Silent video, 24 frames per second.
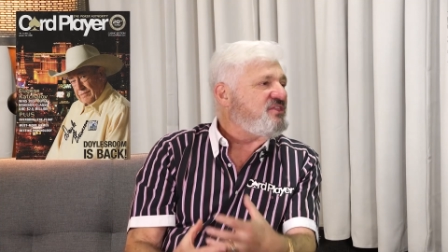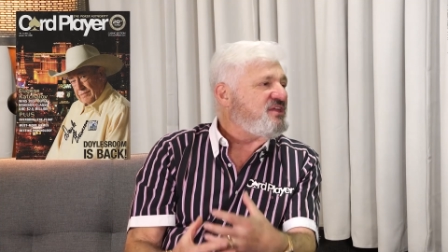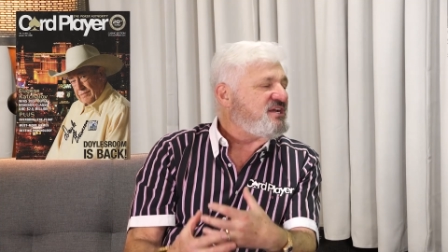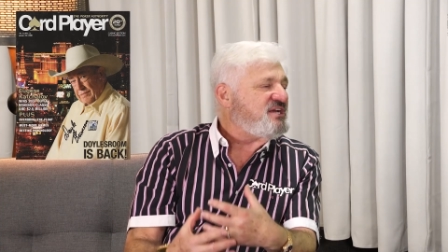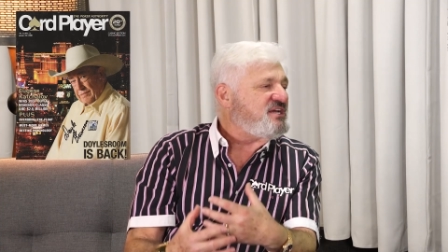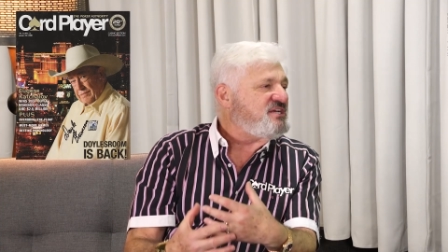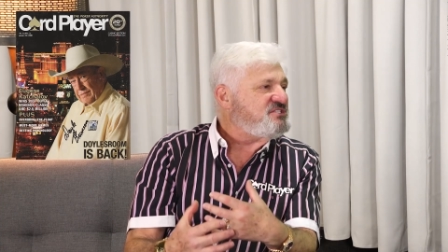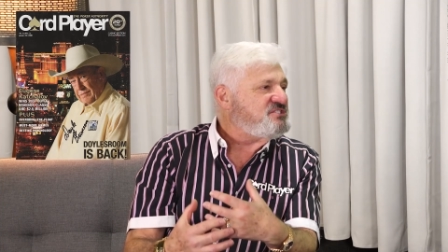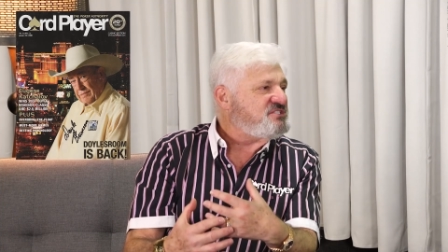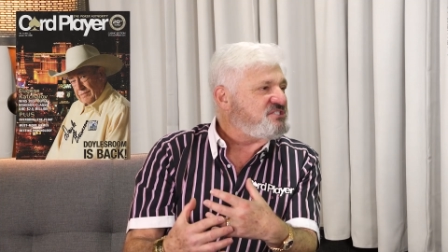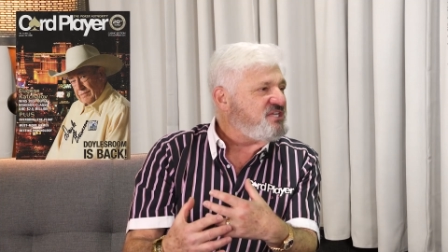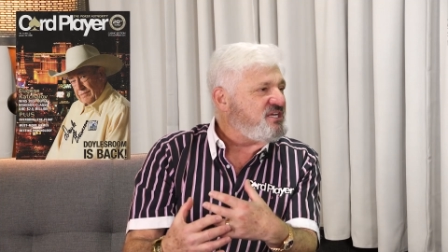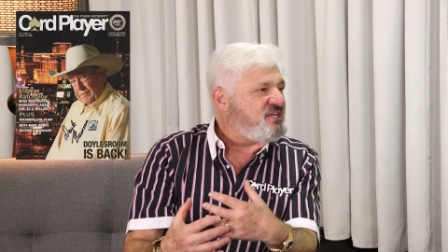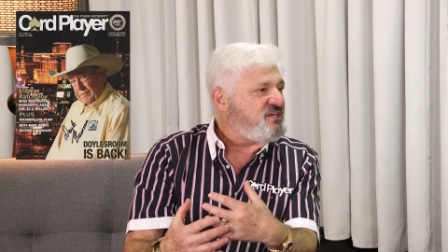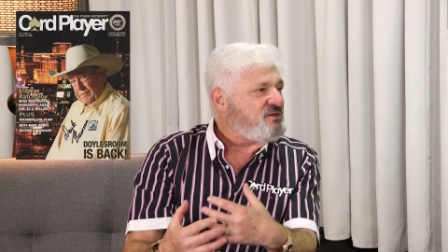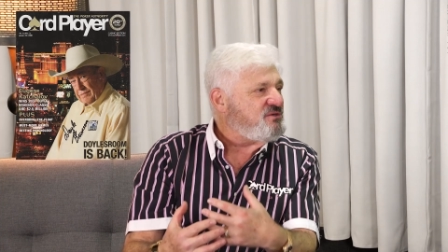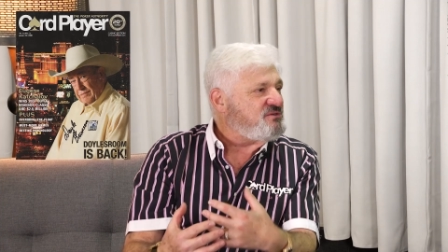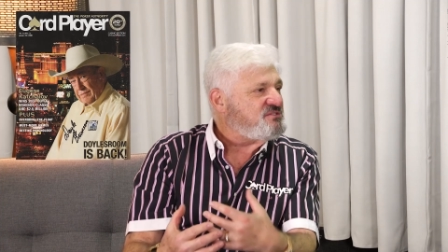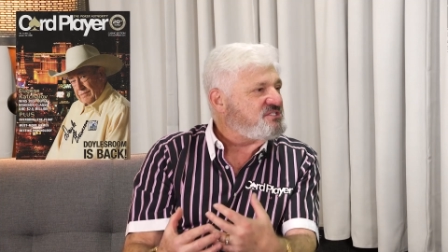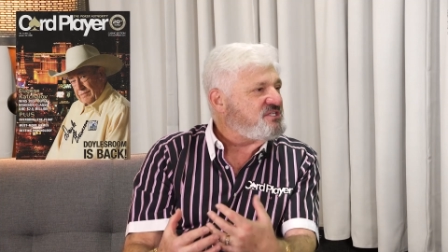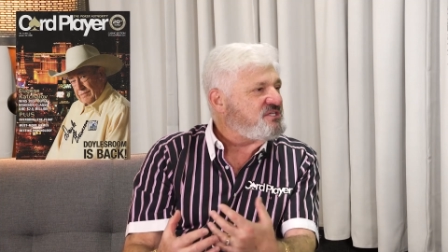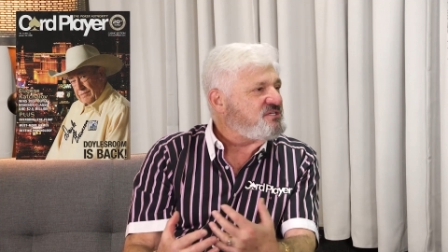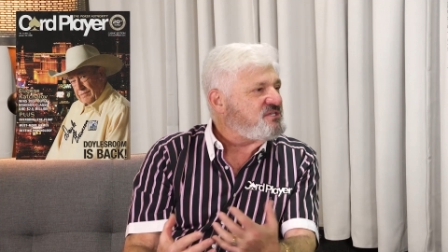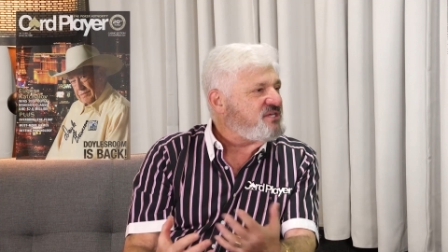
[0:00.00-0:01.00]
The
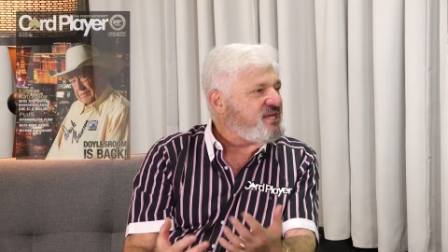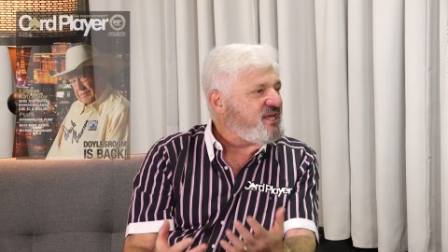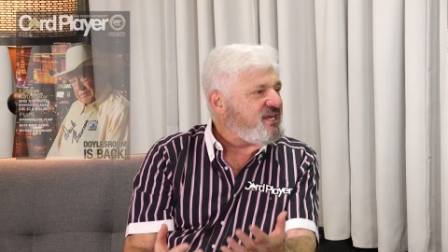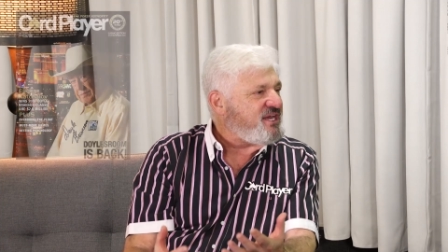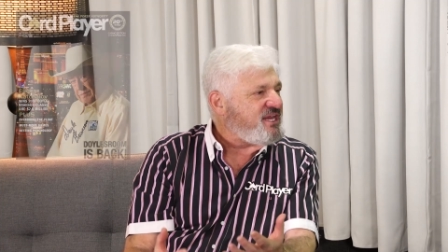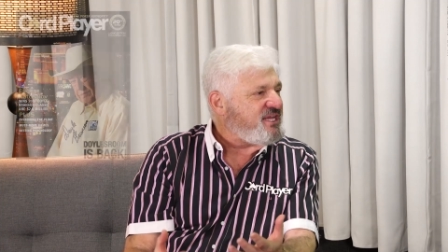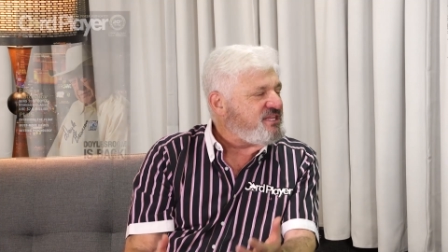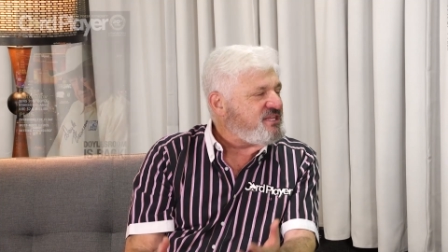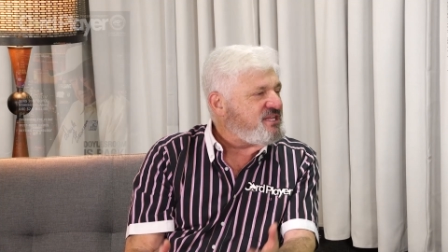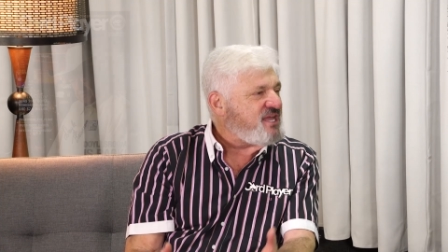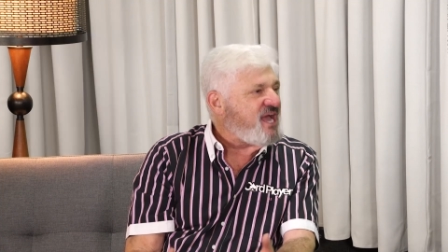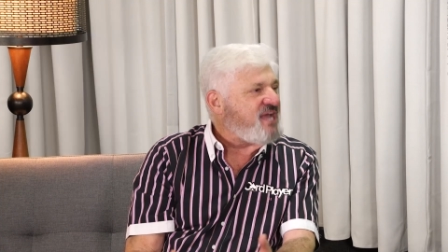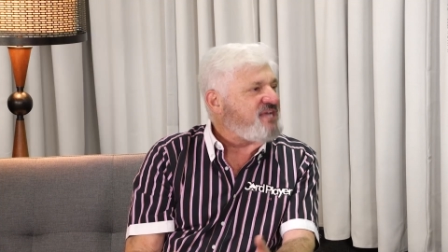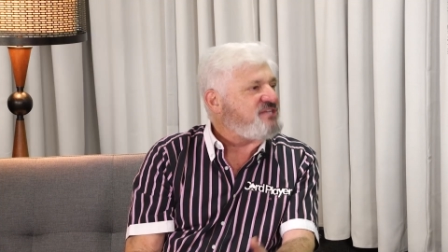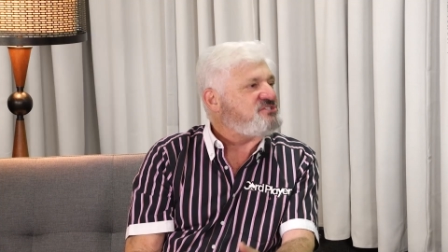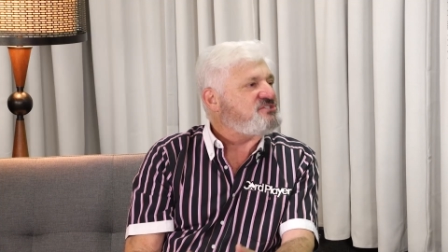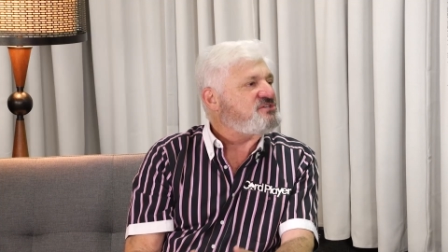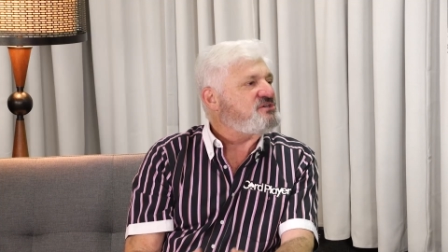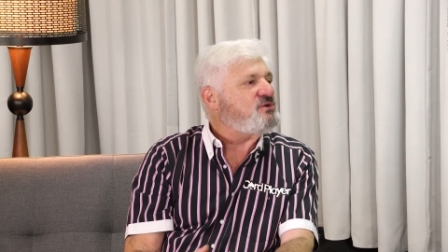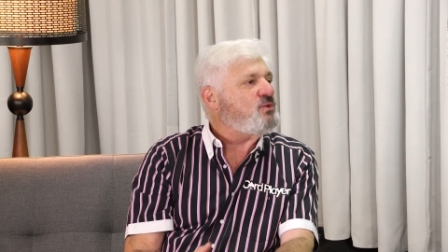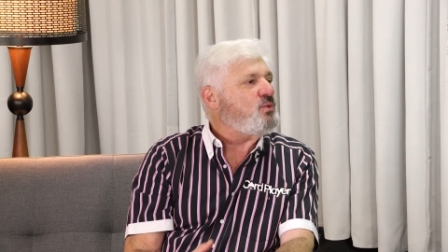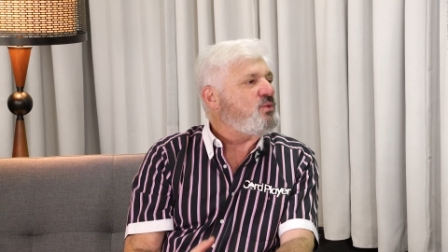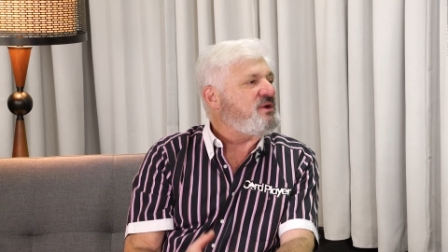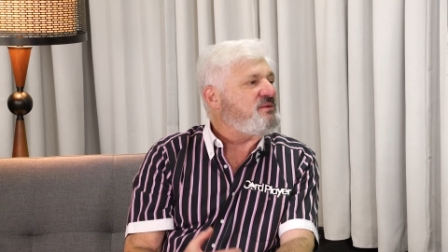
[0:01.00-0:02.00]
casinos are getting
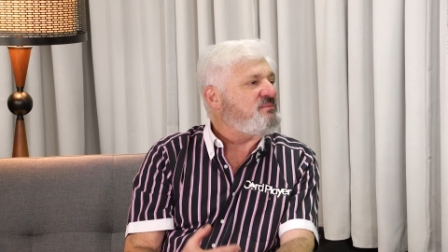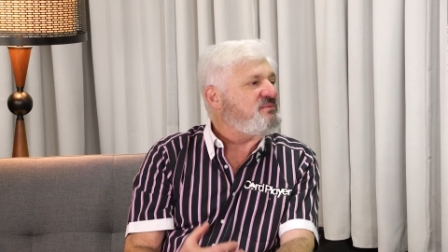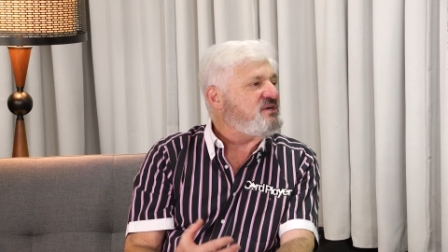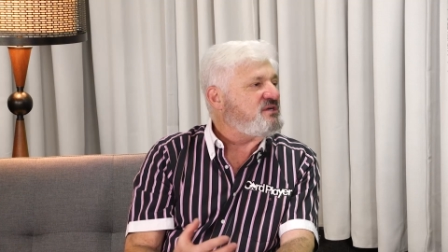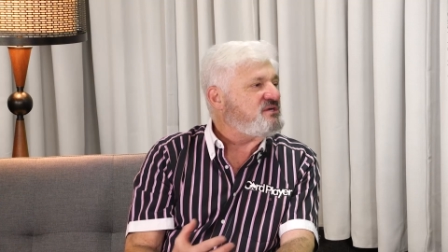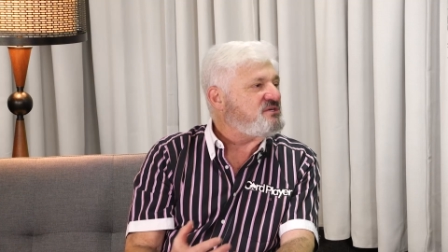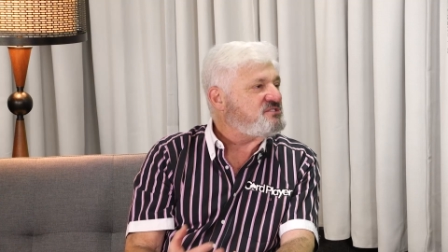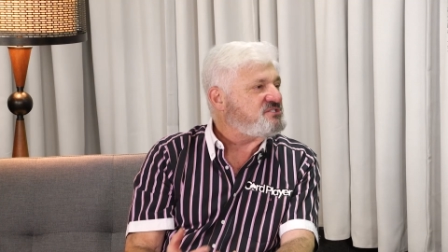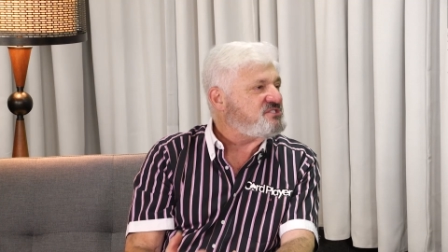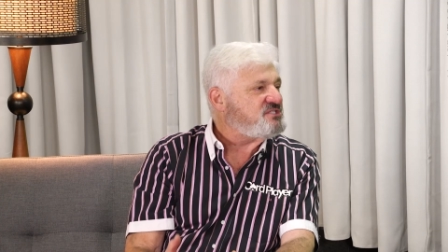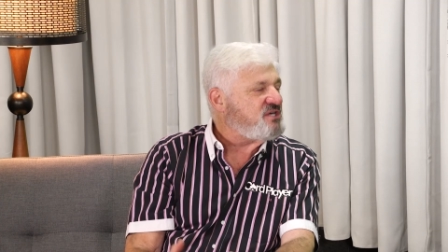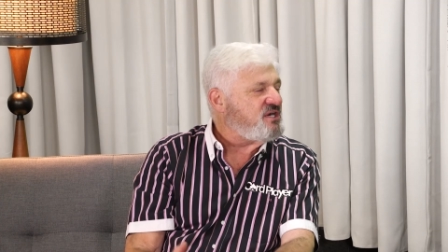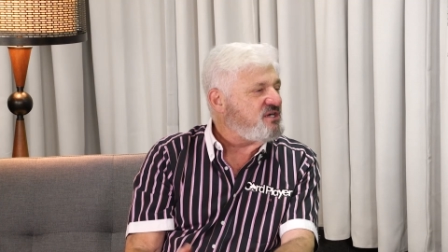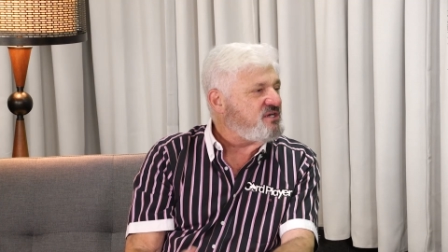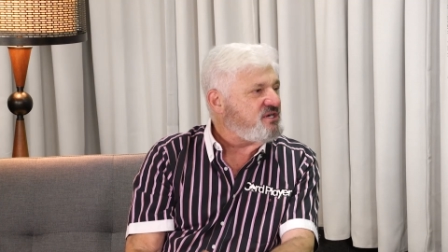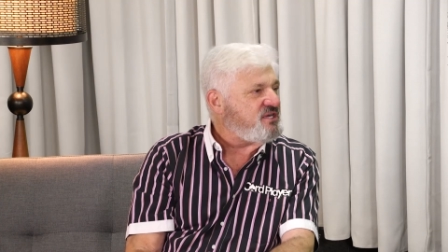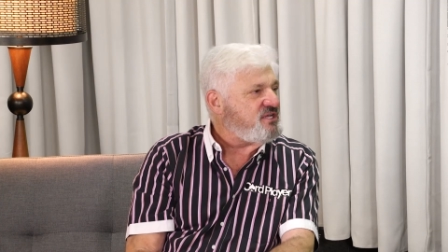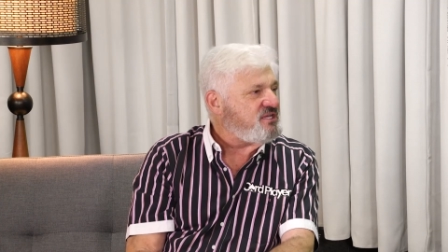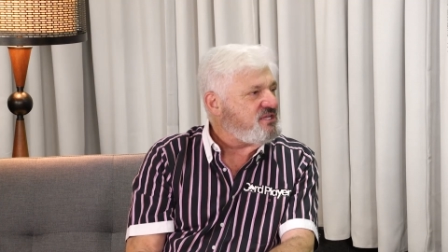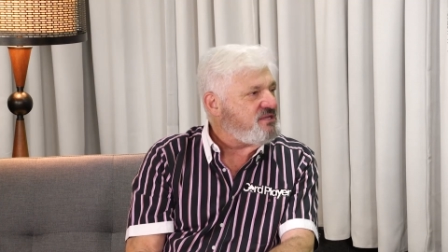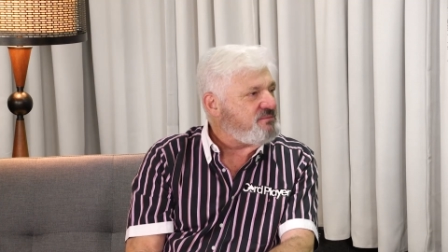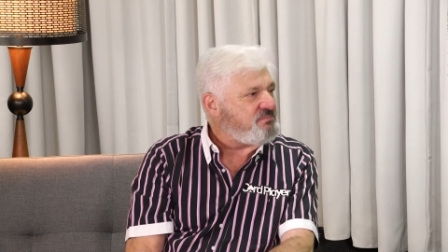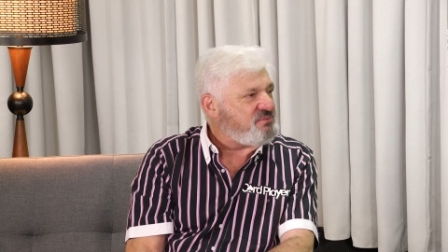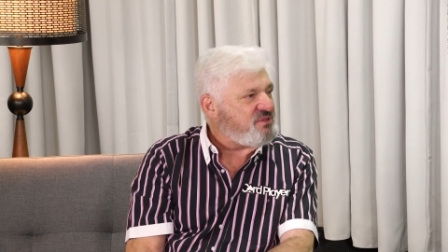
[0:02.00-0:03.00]
nicer. Women are
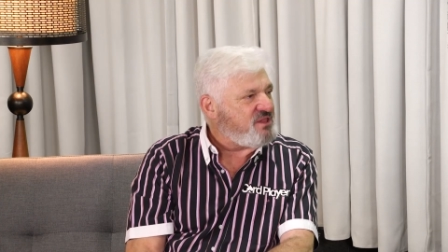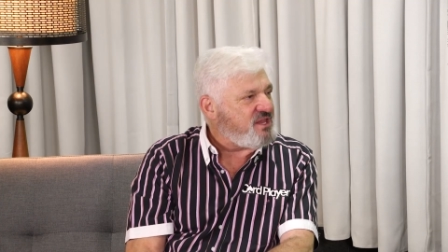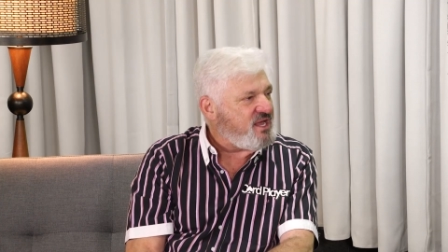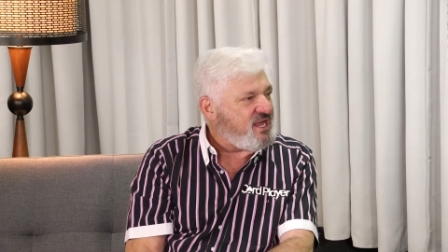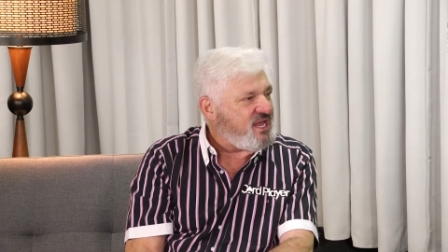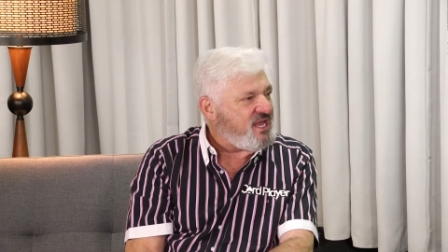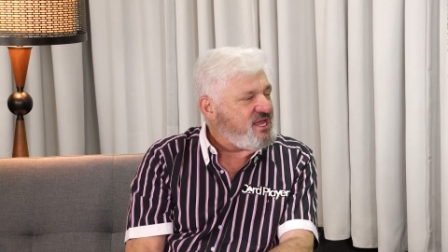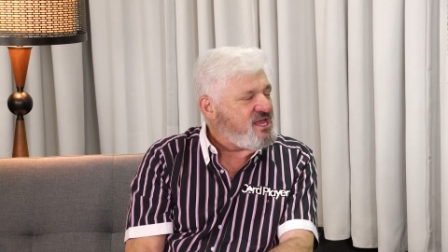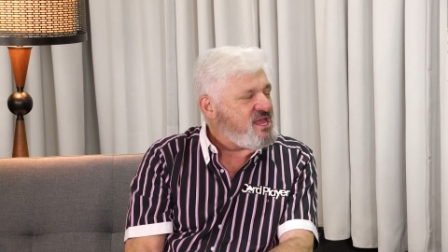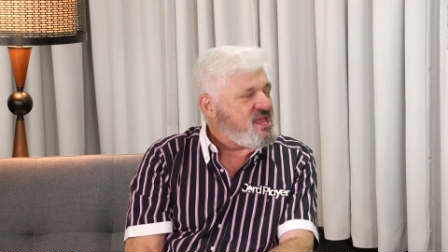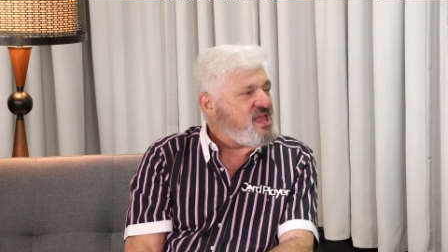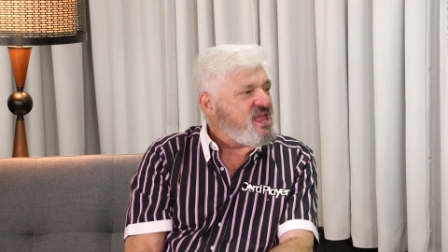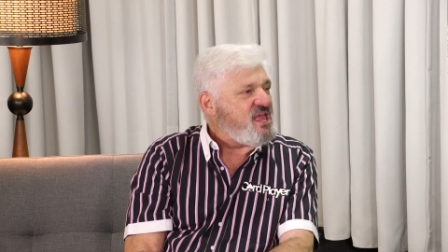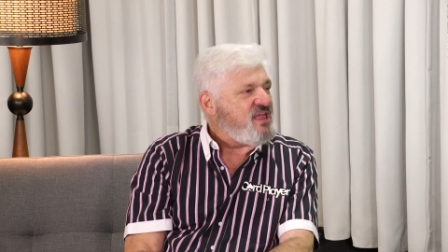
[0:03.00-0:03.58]
starting to play.